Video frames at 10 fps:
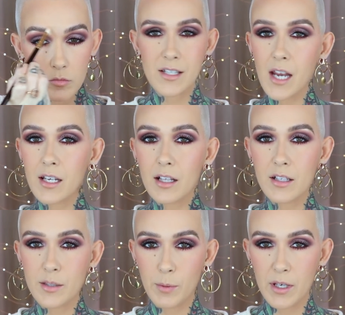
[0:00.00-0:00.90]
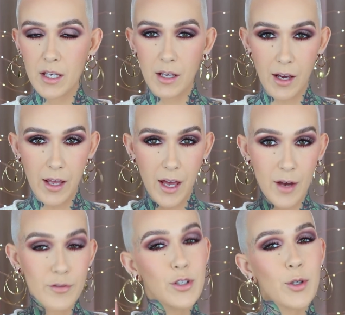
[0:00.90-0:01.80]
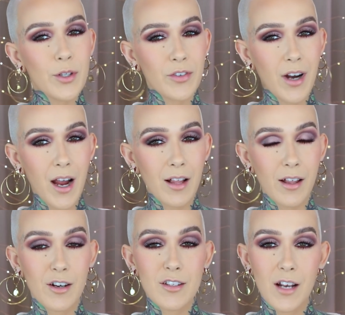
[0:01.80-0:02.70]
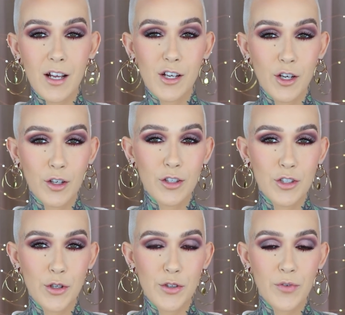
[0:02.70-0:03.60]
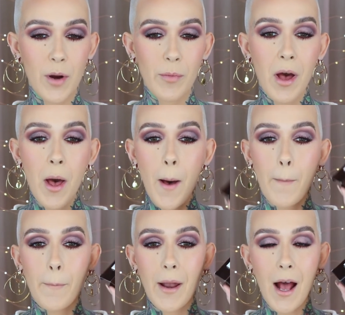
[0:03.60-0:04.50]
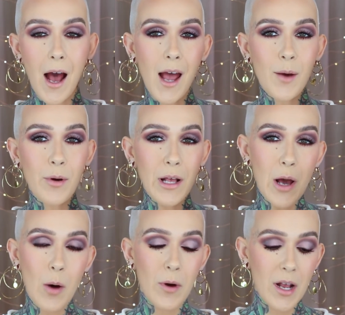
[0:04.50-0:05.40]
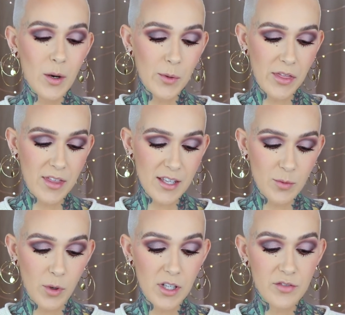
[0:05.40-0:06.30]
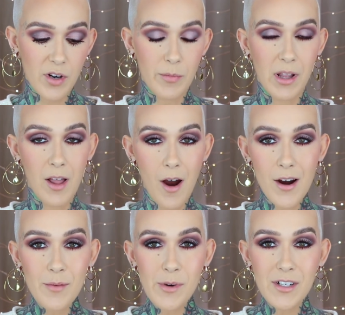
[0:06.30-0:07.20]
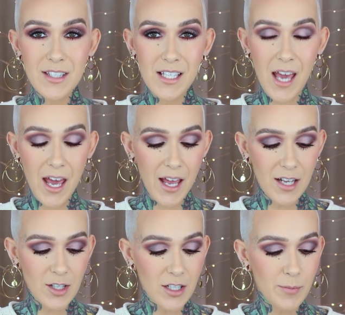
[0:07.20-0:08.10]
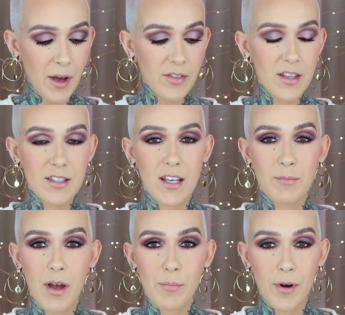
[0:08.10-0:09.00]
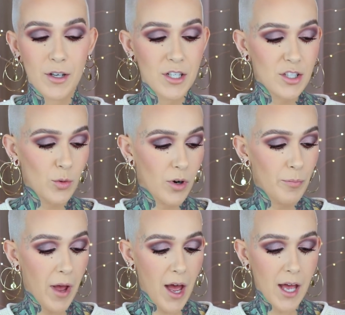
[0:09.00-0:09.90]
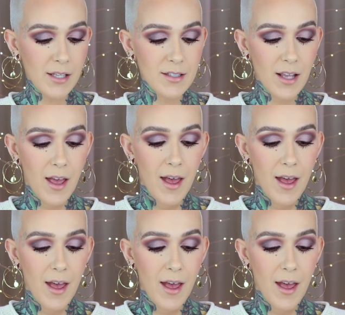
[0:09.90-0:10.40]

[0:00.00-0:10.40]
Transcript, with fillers: Technically speaking, I have two different highlighters that I could choose from, but I wanna go in with this one. It's from Laura Mercier. I talked about this in my purchase or pass.